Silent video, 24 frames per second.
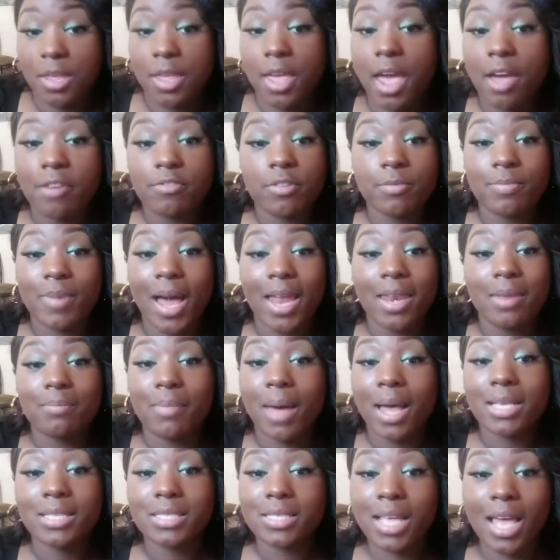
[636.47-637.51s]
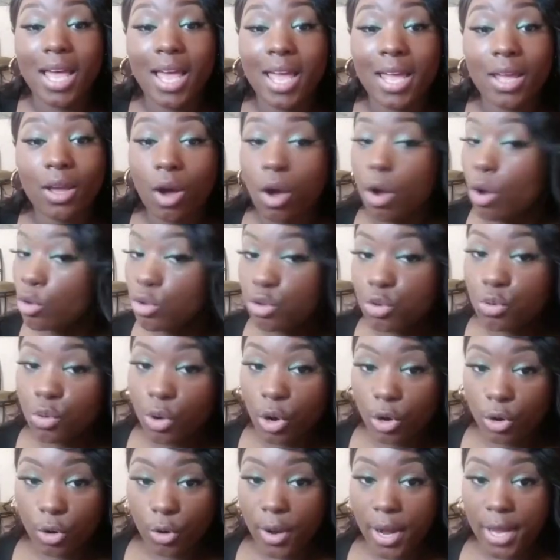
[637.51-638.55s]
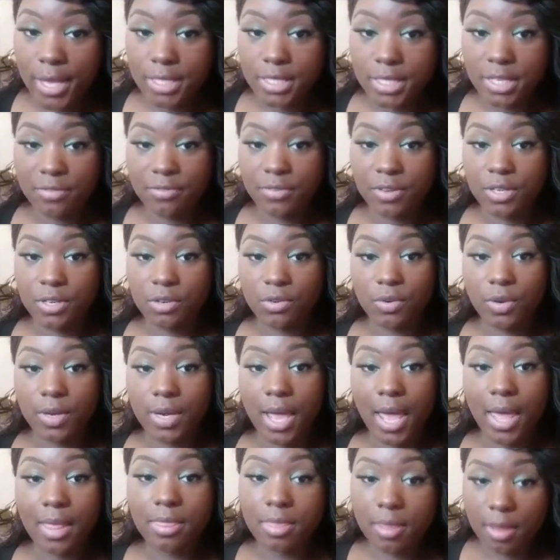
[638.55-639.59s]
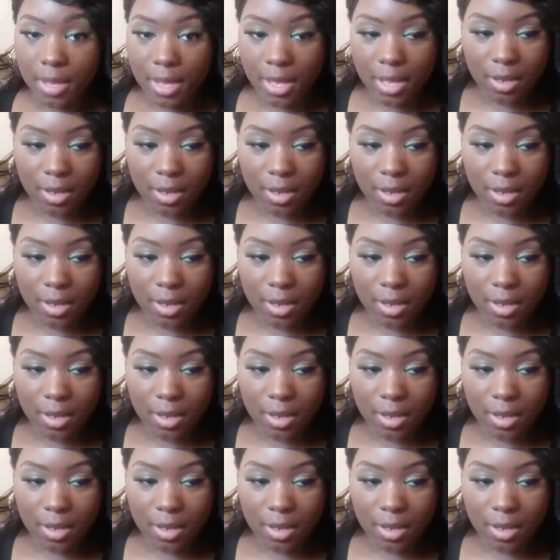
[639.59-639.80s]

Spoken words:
Everybody might say, oh, you are crazy for doing that.